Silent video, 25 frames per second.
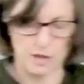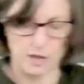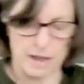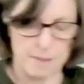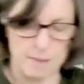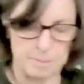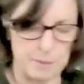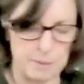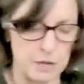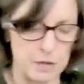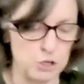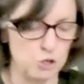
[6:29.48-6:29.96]

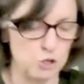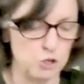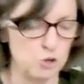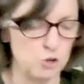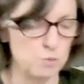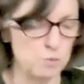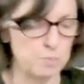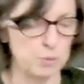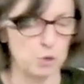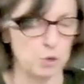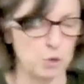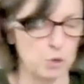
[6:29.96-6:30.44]
but you
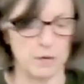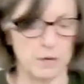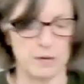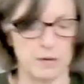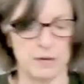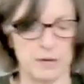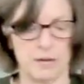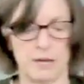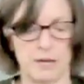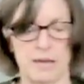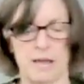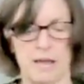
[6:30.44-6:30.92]
put
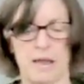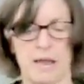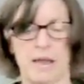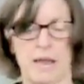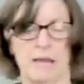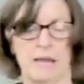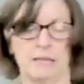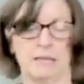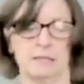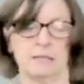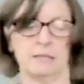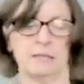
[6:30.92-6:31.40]

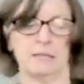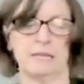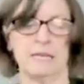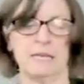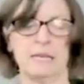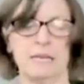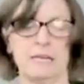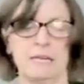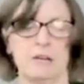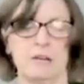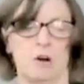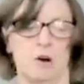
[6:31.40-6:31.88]
a
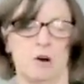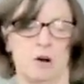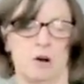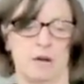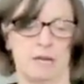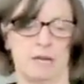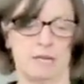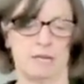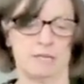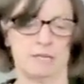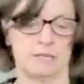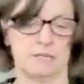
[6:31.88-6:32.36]
lid on
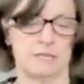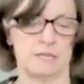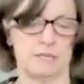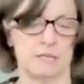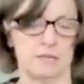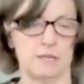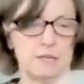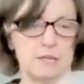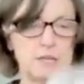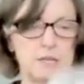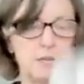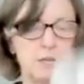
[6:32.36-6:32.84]
it,
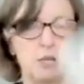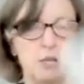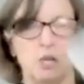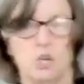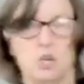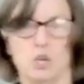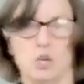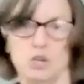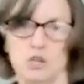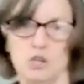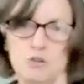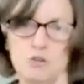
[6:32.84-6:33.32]

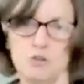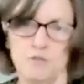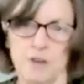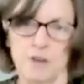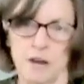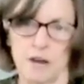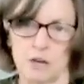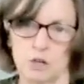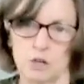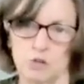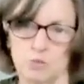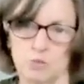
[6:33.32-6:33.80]
you've
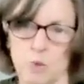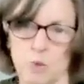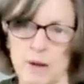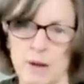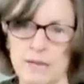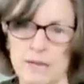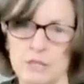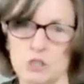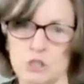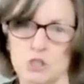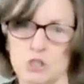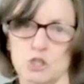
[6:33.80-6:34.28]
got a
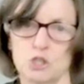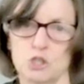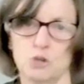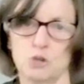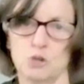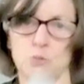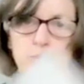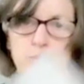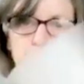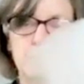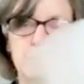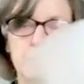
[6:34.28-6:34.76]
great
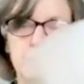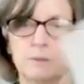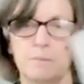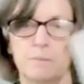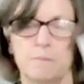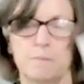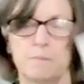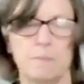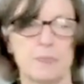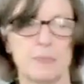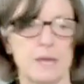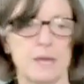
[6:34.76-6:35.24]
scoop.
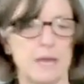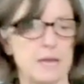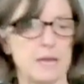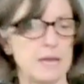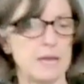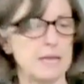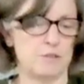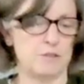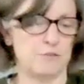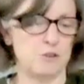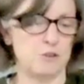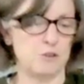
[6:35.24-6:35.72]

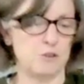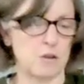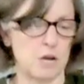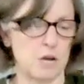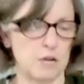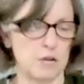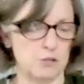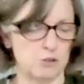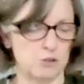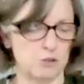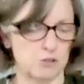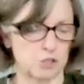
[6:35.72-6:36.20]
You
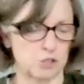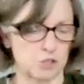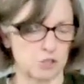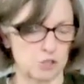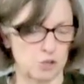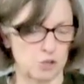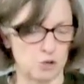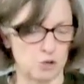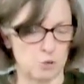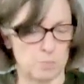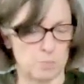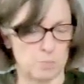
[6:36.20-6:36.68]
cut your
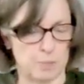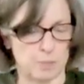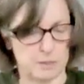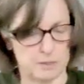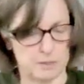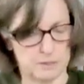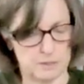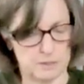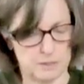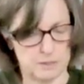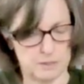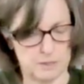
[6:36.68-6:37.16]
scoop
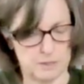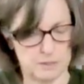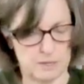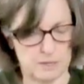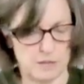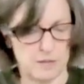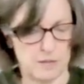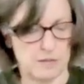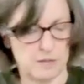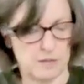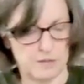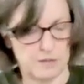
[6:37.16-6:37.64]

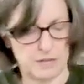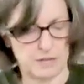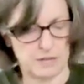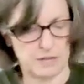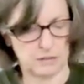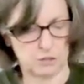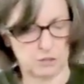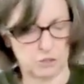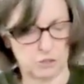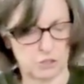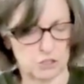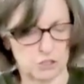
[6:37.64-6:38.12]
that it
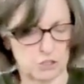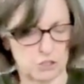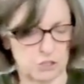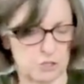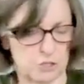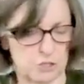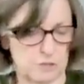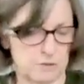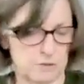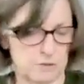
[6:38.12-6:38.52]
looks